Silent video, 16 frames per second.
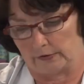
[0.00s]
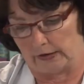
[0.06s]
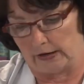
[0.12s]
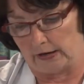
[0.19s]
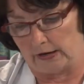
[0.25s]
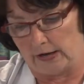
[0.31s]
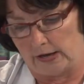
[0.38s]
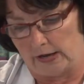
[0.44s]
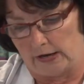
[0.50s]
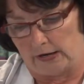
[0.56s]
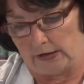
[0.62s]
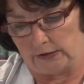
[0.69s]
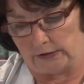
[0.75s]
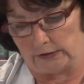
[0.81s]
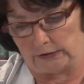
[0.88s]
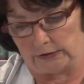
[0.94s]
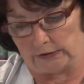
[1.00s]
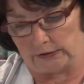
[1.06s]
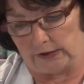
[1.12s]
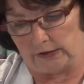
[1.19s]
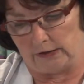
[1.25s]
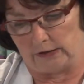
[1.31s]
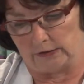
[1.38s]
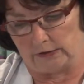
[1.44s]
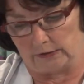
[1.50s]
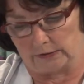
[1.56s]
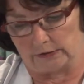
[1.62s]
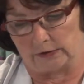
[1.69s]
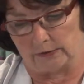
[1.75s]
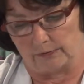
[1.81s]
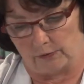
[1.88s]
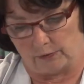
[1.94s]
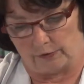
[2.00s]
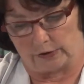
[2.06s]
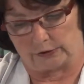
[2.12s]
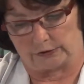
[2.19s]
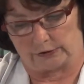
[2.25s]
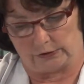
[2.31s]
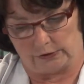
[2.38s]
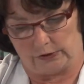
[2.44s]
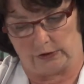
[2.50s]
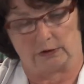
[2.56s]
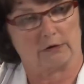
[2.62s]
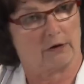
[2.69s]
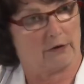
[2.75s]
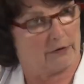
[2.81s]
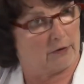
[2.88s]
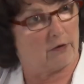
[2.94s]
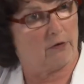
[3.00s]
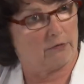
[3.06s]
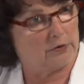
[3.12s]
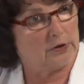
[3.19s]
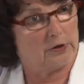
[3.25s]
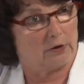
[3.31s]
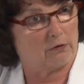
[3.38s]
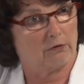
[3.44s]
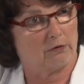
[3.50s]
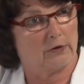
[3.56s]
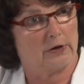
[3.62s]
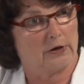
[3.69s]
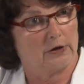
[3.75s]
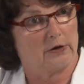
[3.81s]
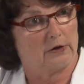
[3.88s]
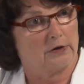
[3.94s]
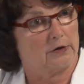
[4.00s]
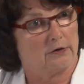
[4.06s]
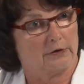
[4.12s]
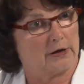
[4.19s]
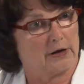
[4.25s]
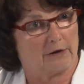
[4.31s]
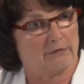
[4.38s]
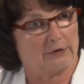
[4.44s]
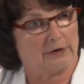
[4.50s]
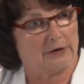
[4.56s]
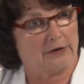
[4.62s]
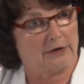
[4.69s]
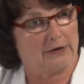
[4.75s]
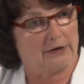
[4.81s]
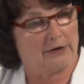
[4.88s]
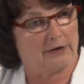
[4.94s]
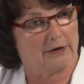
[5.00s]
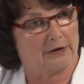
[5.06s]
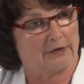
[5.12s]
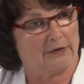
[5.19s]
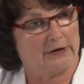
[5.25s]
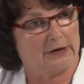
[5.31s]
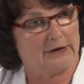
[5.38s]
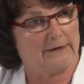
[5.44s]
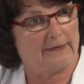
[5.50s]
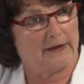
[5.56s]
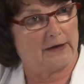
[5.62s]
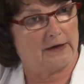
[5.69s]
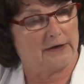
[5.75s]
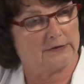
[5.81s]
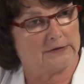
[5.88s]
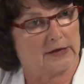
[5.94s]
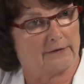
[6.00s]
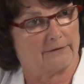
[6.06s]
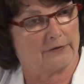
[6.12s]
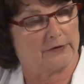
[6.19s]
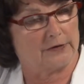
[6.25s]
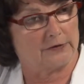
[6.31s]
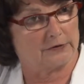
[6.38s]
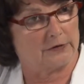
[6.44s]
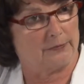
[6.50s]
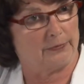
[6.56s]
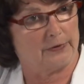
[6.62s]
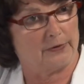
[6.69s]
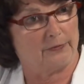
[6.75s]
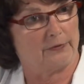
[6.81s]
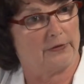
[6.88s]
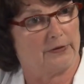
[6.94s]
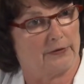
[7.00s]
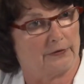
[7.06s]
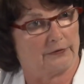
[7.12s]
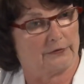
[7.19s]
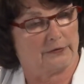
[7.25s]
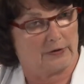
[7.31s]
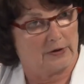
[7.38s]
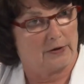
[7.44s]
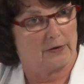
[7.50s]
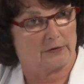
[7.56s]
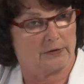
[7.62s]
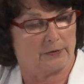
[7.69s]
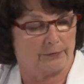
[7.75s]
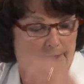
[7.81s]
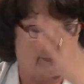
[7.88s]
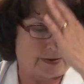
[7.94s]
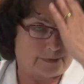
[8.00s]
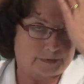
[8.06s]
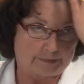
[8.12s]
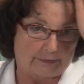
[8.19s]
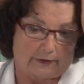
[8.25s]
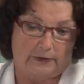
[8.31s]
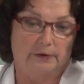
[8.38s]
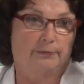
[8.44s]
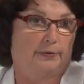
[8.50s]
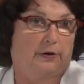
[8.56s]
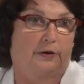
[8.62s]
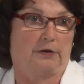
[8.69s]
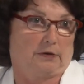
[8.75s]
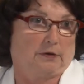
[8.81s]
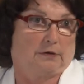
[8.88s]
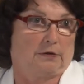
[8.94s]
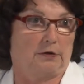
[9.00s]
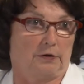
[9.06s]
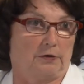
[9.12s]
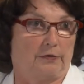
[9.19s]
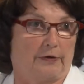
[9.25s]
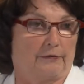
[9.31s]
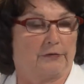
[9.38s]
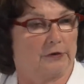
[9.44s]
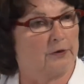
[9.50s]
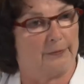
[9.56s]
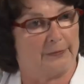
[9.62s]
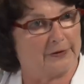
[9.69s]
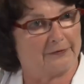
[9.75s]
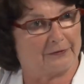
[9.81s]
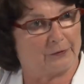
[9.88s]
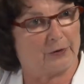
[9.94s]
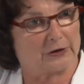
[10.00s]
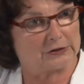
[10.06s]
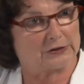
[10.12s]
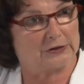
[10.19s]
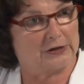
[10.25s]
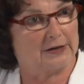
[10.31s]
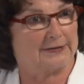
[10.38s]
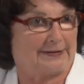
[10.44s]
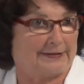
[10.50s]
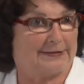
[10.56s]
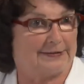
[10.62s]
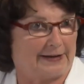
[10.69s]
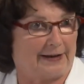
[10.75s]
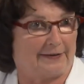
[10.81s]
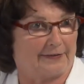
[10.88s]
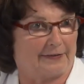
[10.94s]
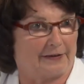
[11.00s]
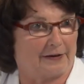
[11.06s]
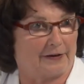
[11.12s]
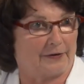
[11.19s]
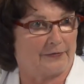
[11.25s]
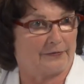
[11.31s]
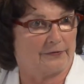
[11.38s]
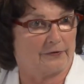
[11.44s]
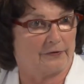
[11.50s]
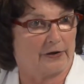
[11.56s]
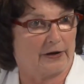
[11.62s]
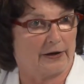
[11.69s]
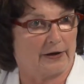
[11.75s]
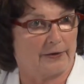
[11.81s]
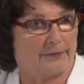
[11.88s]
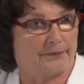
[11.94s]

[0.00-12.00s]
Okay. And just say that there's some question here, although, you know, you're not really thinking that he's definitely sleeping with the baby's mother, but you have a little bit of question because he stays there. Okay.